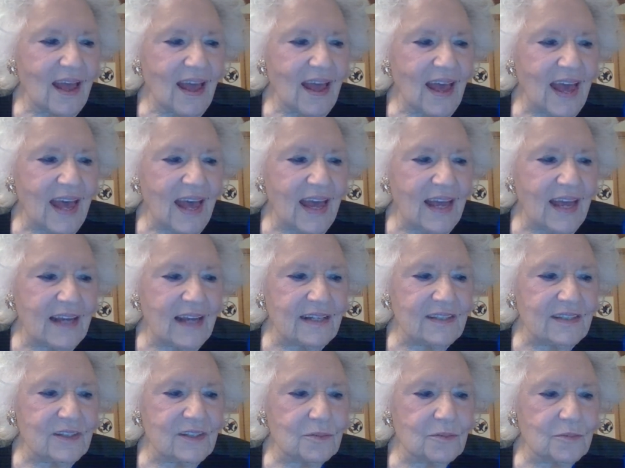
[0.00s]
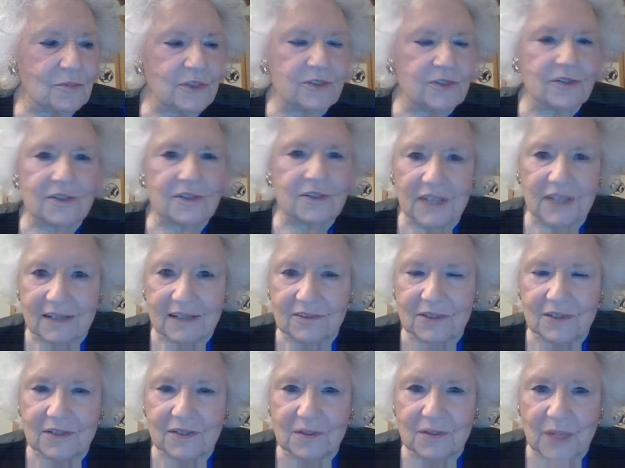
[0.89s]
And we took her
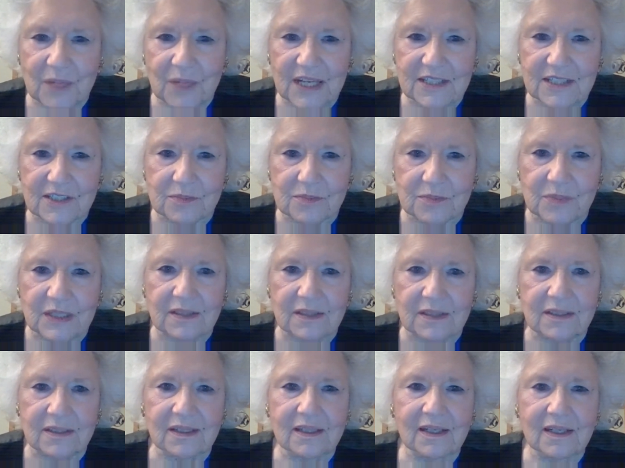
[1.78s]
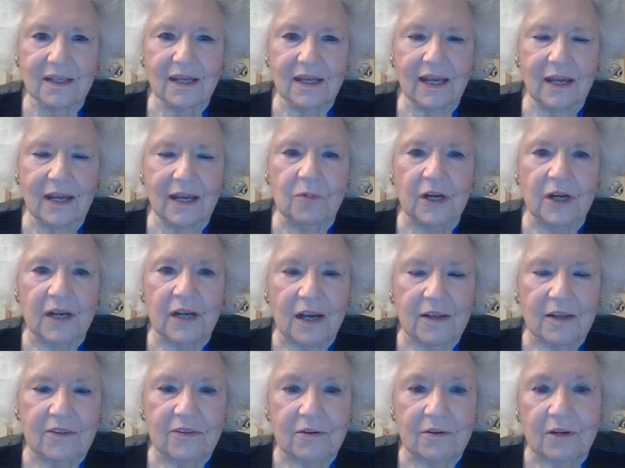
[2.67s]
down to the basement and what
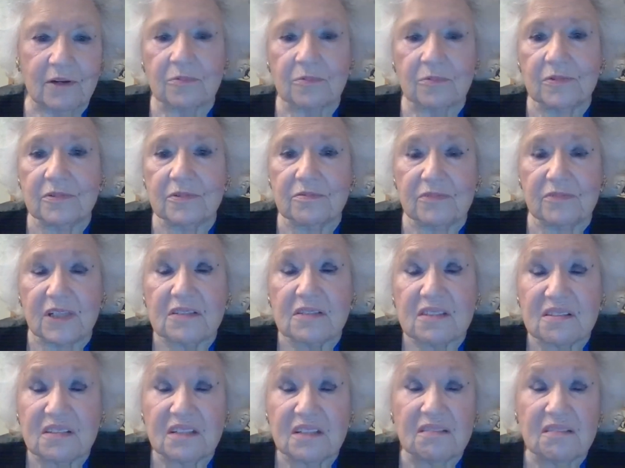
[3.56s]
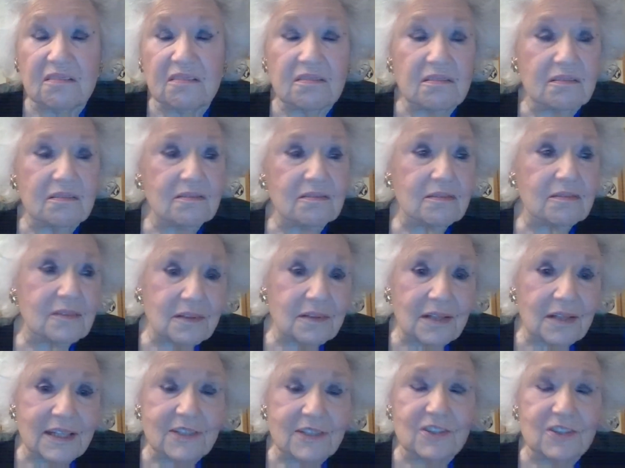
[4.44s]
I thought were dusty
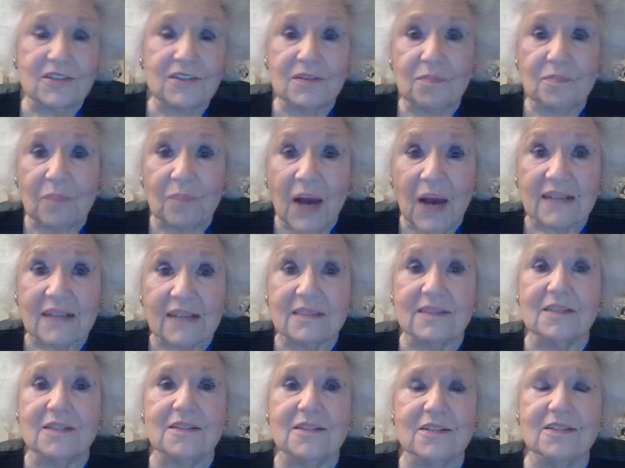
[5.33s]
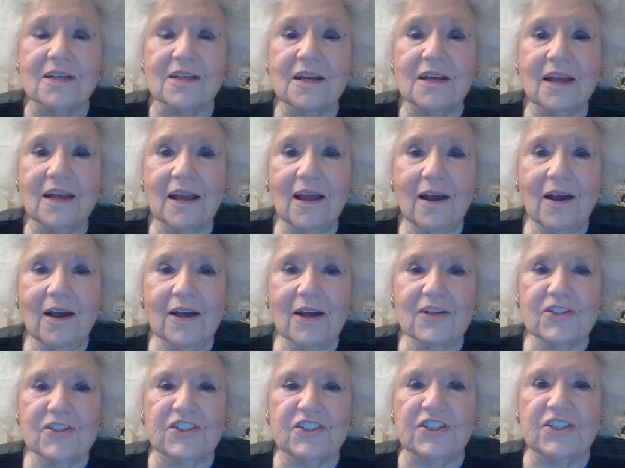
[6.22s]
collections of boxes
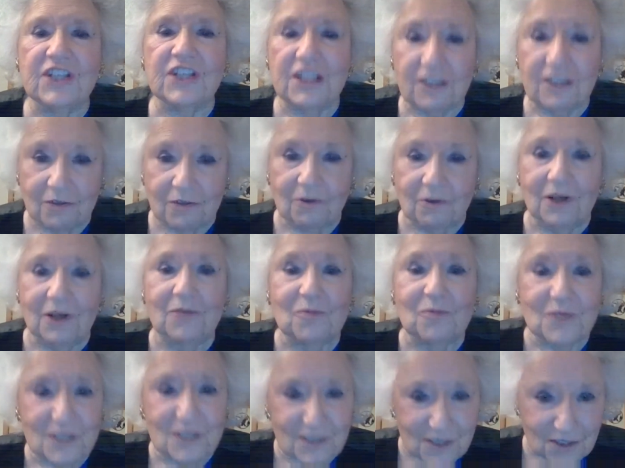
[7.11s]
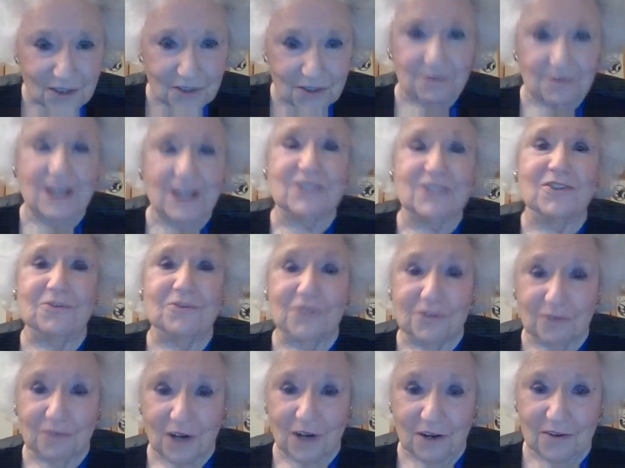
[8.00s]
she thought was the treasure
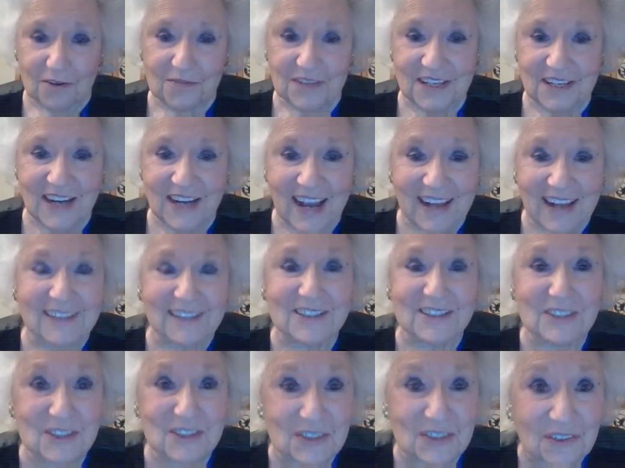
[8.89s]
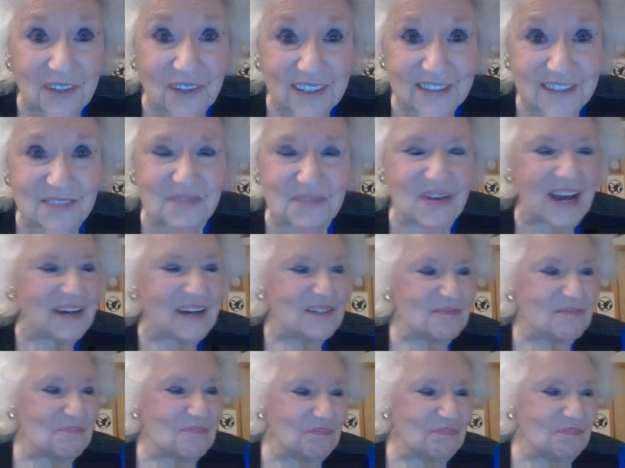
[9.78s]
trove that Alex talked about.